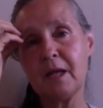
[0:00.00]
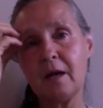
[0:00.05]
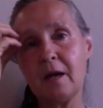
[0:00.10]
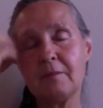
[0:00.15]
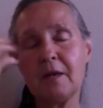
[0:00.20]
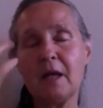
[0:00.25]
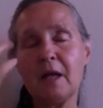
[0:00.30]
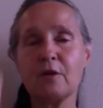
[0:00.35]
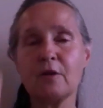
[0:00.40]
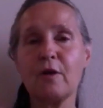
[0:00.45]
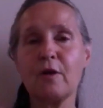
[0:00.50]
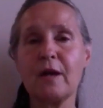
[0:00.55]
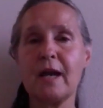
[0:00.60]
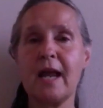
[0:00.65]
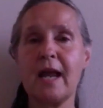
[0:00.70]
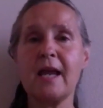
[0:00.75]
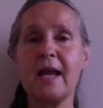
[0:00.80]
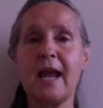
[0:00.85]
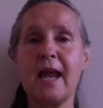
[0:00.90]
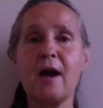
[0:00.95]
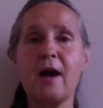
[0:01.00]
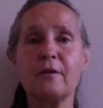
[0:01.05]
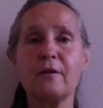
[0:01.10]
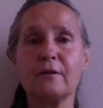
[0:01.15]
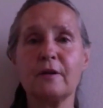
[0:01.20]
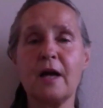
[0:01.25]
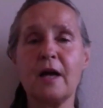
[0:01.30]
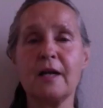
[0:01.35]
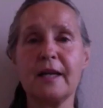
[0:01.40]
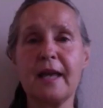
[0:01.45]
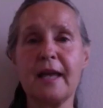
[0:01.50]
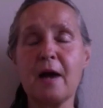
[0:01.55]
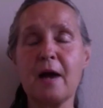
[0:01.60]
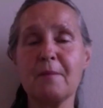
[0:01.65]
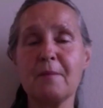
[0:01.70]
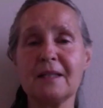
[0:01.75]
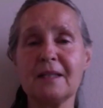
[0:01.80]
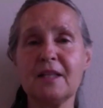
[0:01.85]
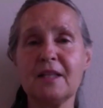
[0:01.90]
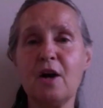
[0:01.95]
I'm not a great hangout kind of gal
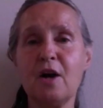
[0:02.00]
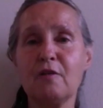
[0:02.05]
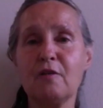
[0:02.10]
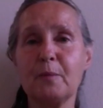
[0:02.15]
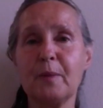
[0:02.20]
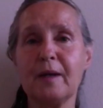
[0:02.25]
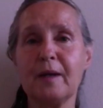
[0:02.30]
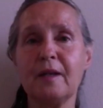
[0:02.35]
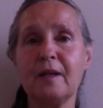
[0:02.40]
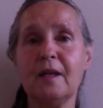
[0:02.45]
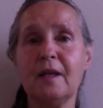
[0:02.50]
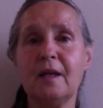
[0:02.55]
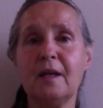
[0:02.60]
myself, but